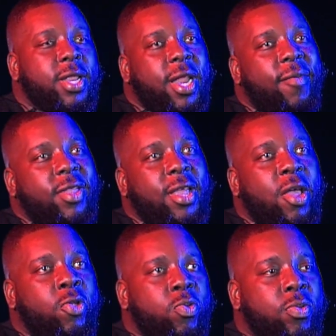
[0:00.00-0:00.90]
Everything
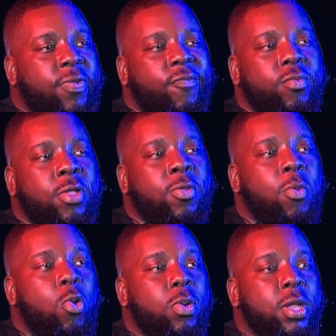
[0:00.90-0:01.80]
else was from Smoke.
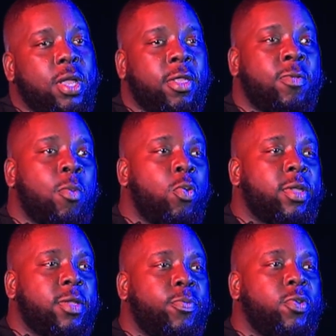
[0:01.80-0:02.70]
And Smoke is a
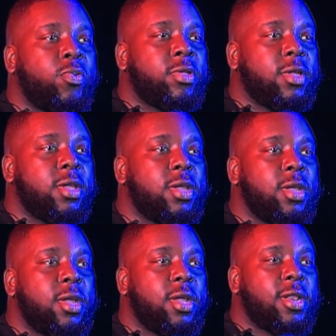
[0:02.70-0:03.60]
producer
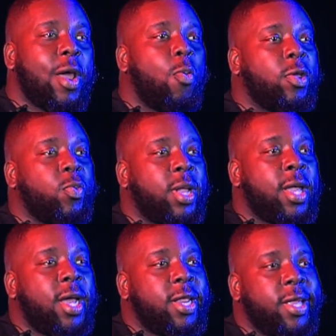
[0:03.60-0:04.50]
that worked with
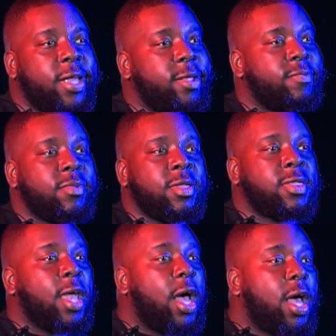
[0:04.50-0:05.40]
Gunna and
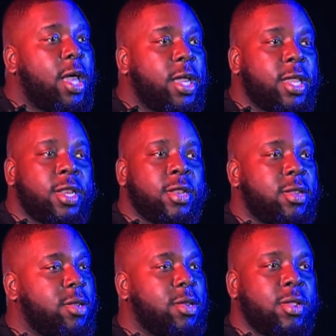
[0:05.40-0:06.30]
Thug and
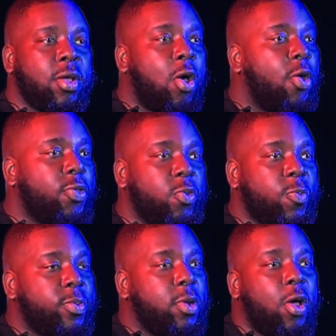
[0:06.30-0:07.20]
all those
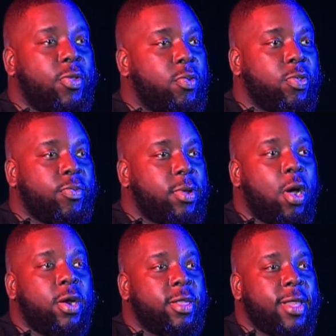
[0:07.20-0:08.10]

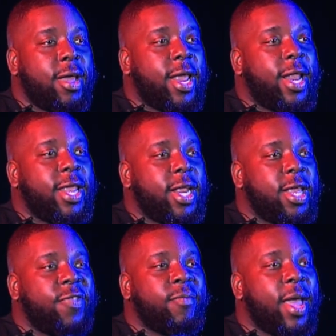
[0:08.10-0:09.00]
artists out of Atlanta. He's
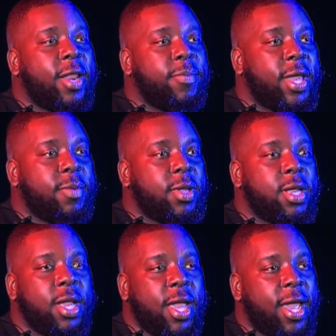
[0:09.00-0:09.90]
from Alabama.
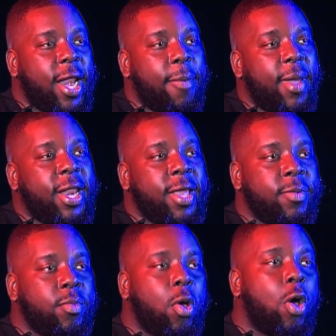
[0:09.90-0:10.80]
And I met him
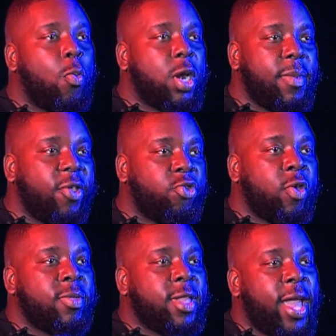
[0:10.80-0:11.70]
on one of my
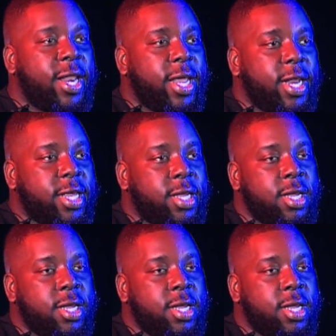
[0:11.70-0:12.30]
trips to Atlanta.